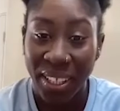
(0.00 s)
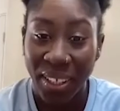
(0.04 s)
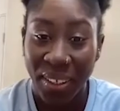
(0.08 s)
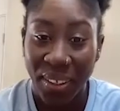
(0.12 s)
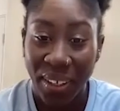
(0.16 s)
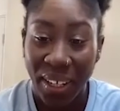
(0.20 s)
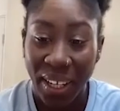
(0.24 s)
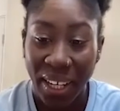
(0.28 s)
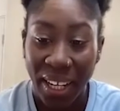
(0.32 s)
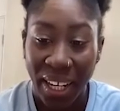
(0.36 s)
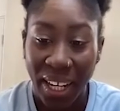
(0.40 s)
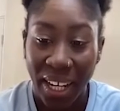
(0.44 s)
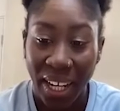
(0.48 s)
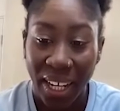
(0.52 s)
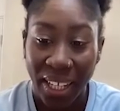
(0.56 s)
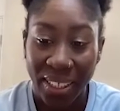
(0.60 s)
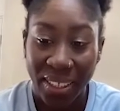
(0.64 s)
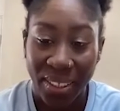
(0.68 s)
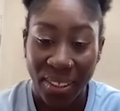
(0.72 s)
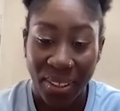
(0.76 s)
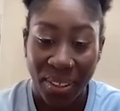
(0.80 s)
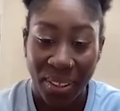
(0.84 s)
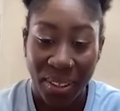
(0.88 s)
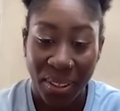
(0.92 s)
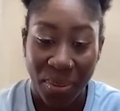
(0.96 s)
I had
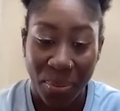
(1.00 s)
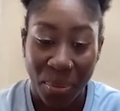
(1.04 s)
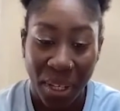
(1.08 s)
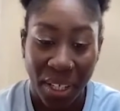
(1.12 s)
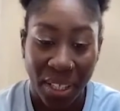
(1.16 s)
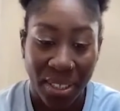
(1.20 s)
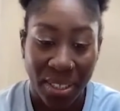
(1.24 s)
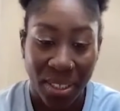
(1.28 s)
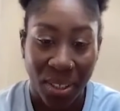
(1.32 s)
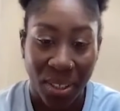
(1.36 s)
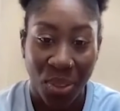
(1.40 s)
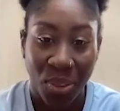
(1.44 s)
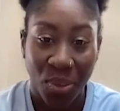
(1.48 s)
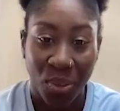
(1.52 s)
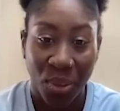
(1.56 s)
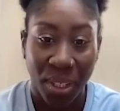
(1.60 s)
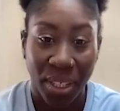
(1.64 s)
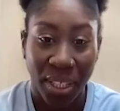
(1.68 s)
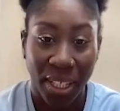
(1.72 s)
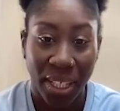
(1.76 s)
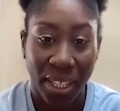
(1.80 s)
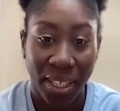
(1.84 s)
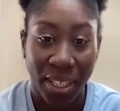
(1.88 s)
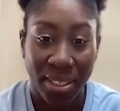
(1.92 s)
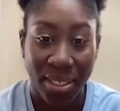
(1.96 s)
an amazing 3
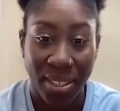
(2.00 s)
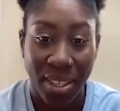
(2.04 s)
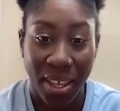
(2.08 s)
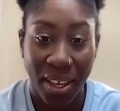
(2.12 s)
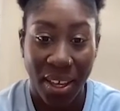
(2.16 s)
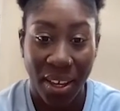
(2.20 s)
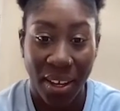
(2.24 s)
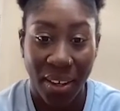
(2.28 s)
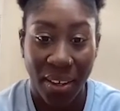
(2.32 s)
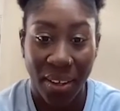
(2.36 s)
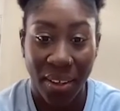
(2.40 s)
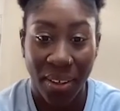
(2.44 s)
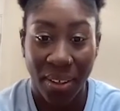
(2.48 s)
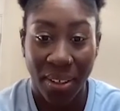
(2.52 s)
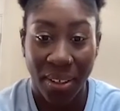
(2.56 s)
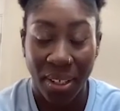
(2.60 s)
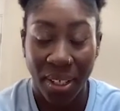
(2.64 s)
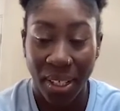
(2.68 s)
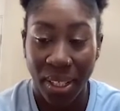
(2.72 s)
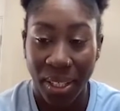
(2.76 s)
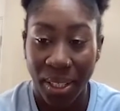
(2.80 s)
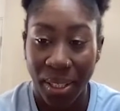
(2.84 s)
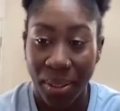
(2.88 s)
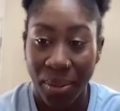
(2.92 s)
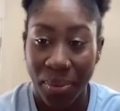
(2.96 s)
years there.
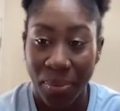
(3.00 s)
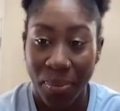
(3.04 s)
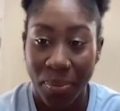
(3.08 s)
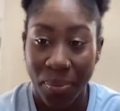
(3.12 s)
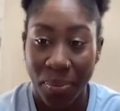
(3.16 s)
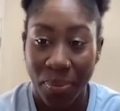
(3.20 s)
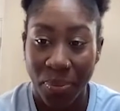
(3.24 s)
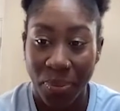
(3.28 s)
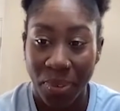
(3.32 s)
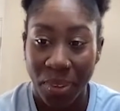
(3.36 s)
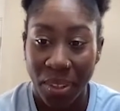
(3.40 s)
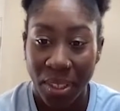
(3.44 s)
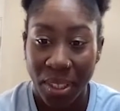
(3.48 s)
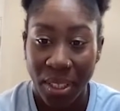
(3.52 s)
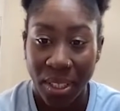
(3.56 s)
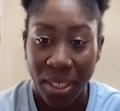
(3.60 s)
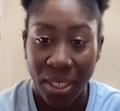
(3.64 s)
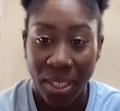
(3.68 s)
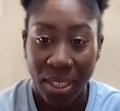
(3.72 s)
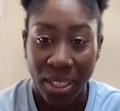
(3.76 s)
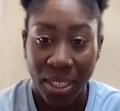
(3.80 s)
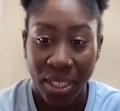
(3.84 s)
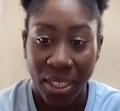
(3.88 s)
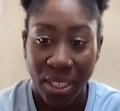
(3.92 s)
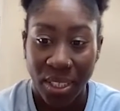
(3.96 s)

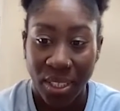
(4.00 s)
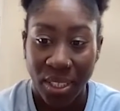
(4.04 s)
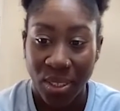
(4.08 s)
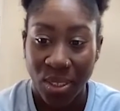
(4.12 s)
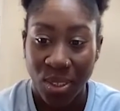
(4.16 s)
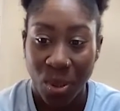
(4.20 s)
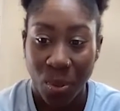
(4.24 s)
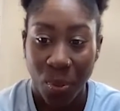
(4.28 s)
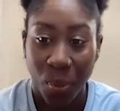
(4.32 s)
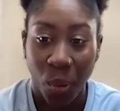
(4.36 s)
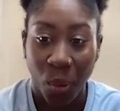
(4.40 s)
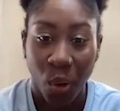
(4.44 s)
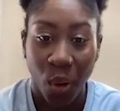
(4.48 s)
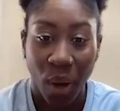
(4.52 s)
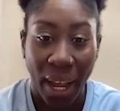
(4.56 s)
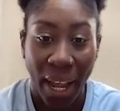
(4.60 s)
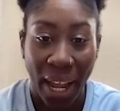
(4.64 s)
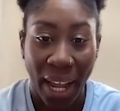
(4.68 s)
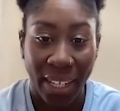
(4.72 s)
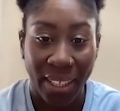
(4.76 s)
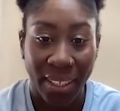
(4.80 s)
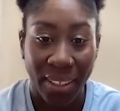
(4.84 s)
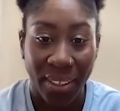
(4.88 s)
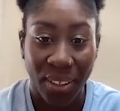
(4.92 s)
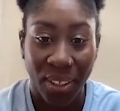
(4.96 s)
The support I
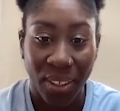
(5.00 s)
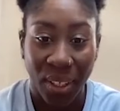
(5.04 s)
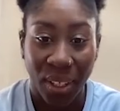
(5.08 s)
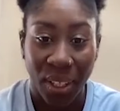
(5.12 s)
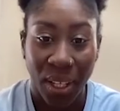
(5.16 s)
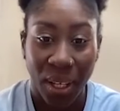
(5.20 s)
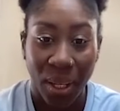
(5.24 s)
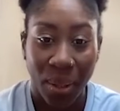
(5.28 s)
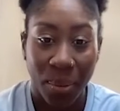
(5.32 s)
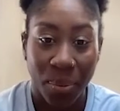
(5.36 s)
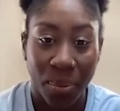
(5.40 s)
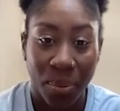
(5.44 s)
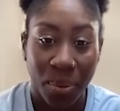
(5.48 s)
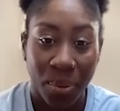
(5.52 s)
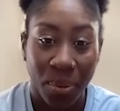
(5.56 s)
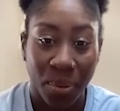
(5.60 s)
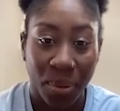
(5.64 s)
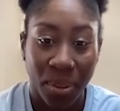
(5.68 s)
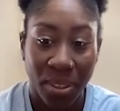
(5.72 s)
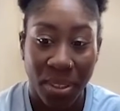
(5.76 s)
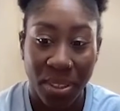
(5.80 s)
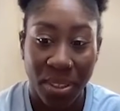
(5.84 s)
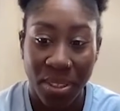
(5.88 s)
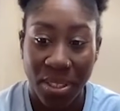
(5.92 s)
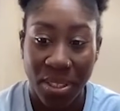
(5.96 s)
had at the club
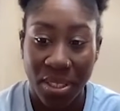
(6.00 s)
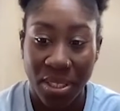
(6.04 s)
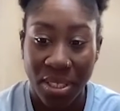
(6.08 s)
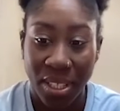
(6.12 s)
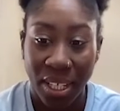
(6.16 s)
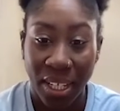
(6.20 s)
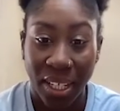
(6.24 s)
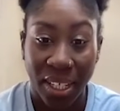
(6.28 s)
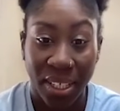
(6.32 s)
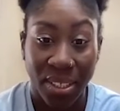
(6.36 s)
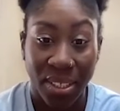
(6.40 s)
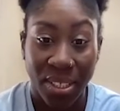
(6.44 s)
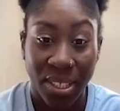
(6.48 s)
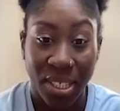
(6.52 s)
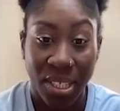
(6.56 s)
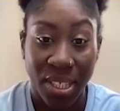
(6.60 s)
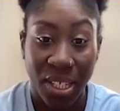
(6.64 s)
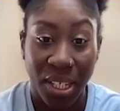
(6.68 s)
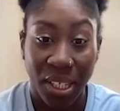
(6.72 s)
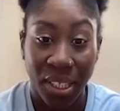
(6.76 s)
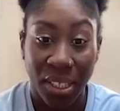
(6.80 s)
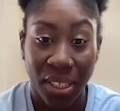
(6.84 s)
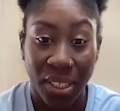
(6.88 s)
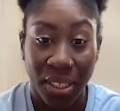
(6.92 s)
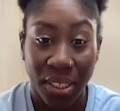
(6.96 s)
was second to
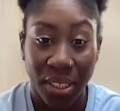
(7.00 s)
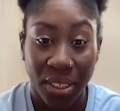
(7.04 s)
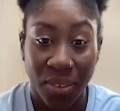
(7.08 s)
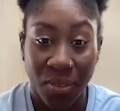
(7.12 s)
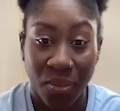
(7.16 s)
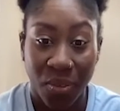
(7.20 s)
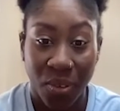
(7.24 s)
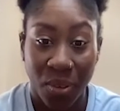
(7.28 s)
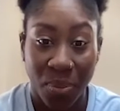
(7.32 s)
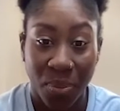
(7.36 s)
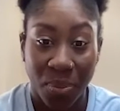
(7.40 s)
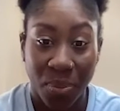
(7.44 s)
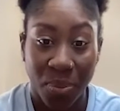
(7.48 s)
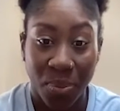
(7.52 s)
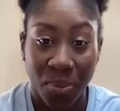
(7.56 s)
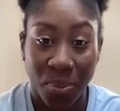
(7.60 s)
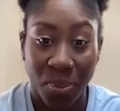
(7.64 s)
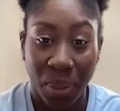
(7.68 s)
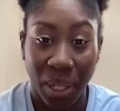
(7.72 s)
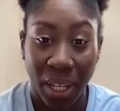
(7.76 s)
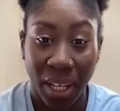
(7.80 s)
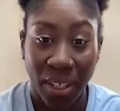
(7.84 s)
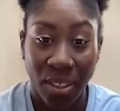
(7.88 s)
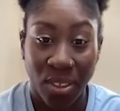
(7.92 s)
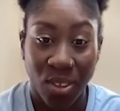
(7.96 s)
none, from
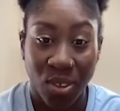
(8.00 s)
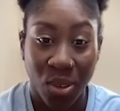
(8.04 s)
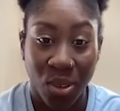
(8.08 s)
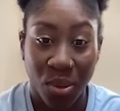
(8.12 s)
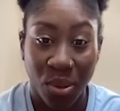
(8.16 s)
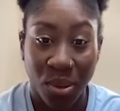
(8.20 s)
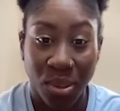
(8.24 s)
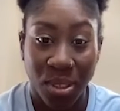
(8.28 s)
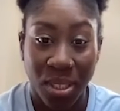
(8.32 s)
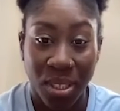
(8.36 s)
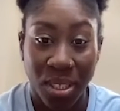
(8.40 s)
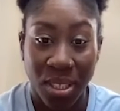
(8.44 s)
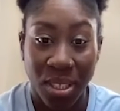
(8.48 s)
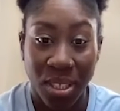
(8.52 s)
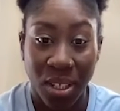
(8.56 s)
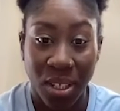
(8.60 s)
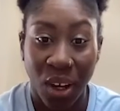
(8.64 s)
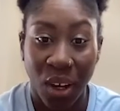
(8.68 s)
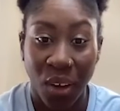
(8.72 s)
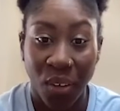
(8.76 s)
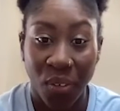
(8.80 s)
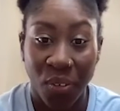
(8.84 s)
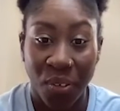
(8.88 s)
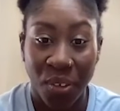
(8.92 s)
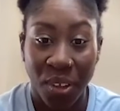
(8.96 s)
players through to
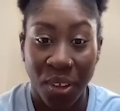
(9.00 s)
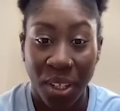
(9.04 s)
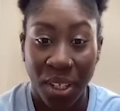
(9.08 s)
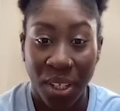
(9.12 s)
staff.